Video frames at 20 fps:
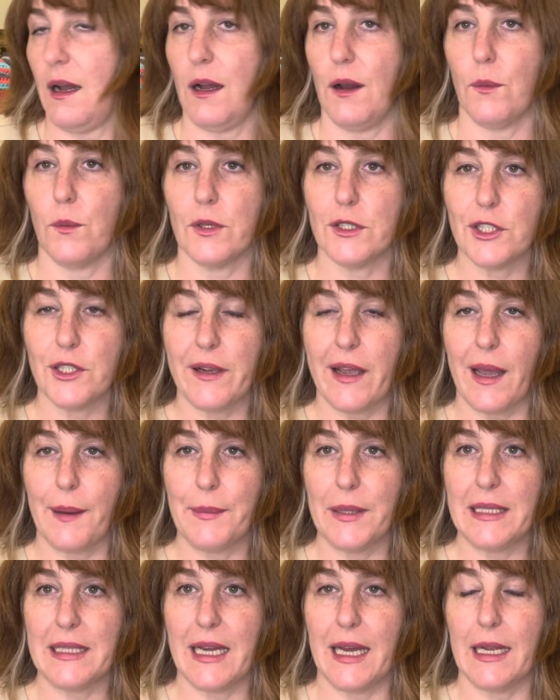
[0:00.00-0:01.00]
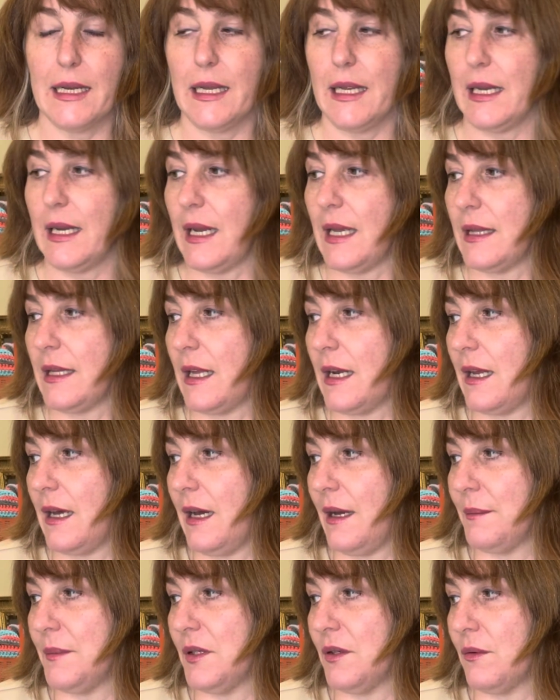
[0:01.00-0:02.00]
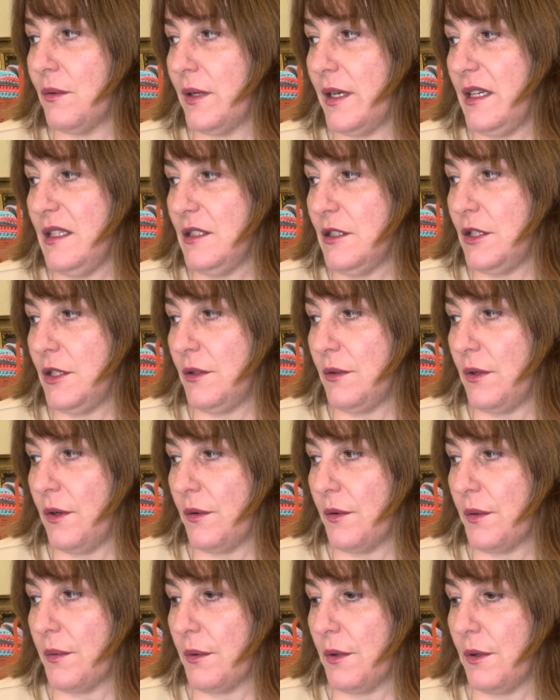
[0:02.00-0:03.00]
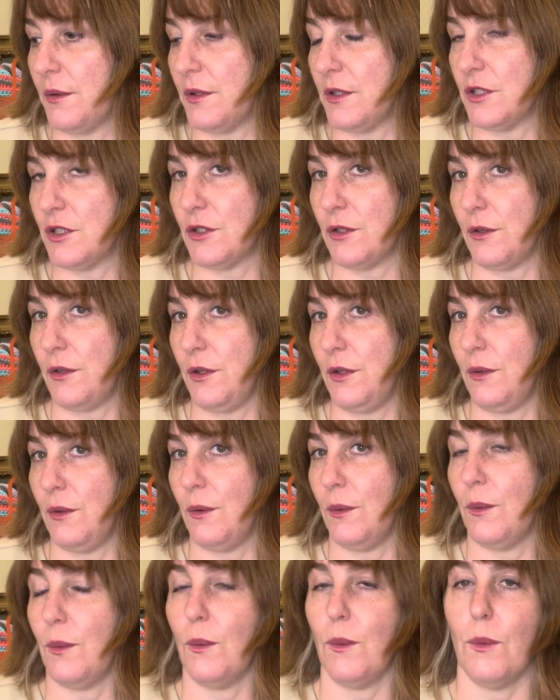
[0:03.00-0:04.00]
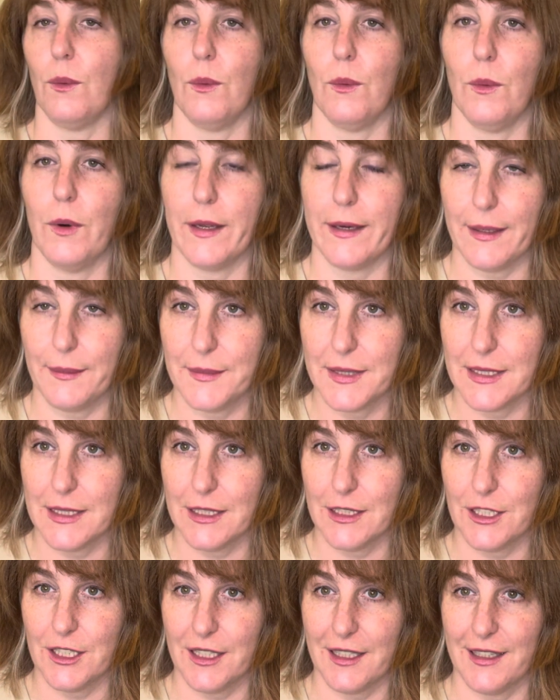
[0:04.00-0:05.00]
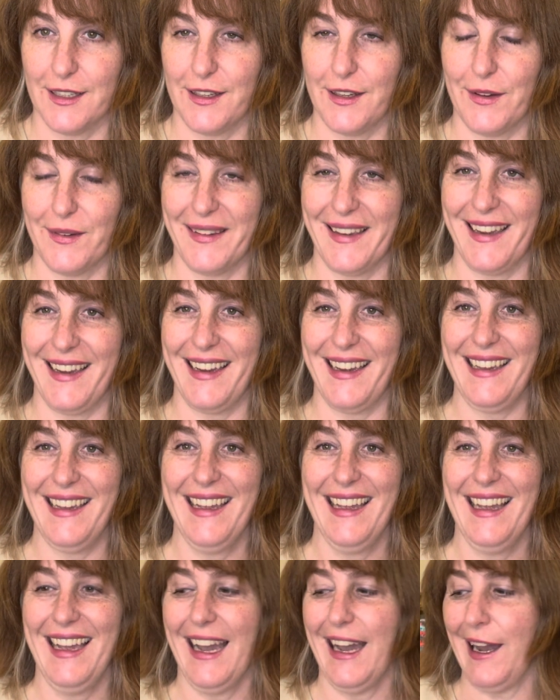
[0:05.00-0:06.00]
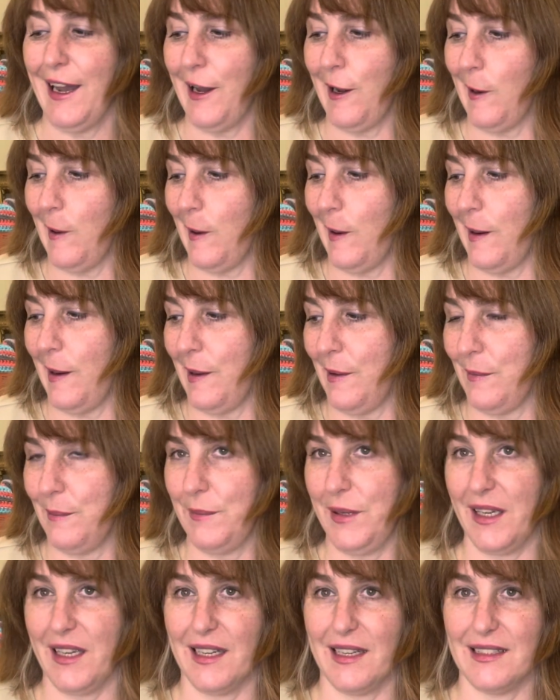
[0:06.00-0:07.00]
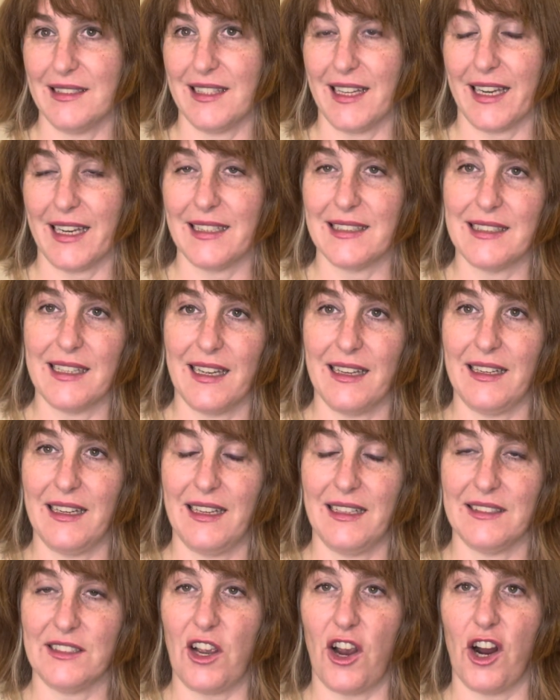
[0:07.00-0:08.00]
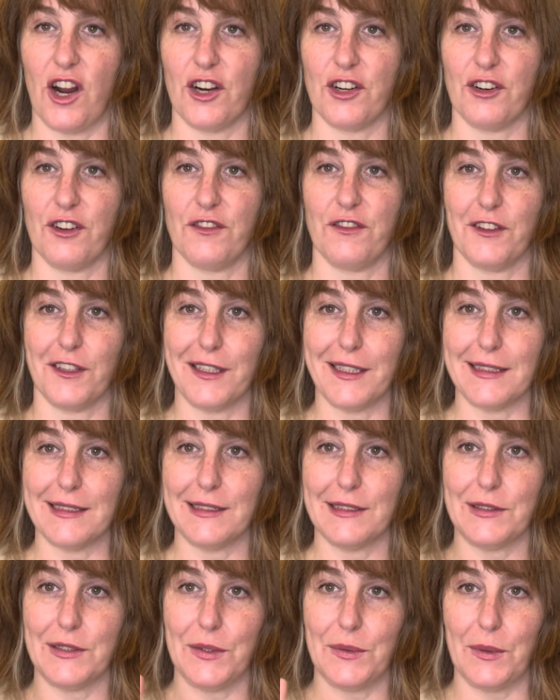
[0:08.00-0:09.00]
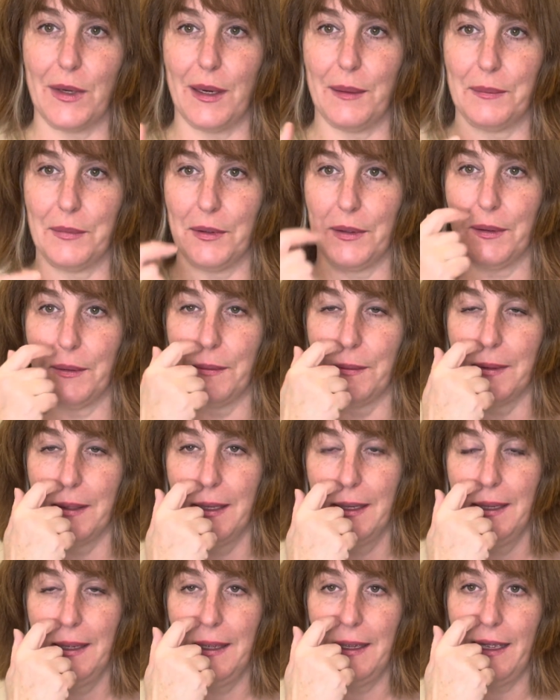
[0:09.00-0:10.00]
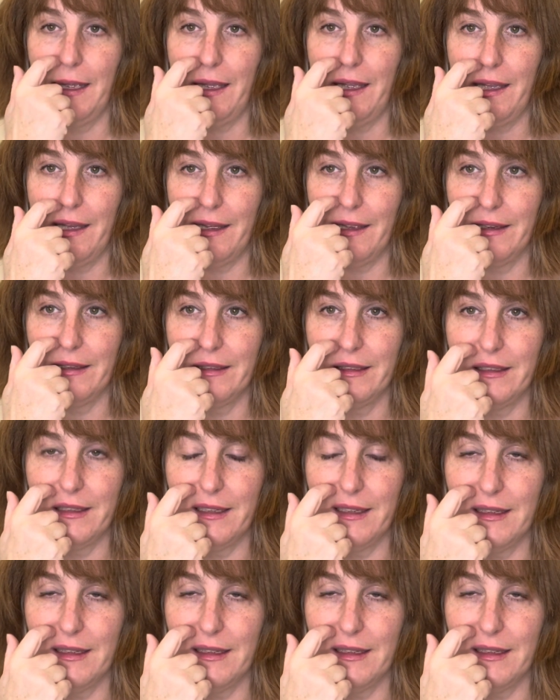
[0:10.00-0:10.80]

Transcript: wish you happy tatting, and then I'm going to go through and show you what I'm stitching, okay? Because like I said, it's harder for this to upload. And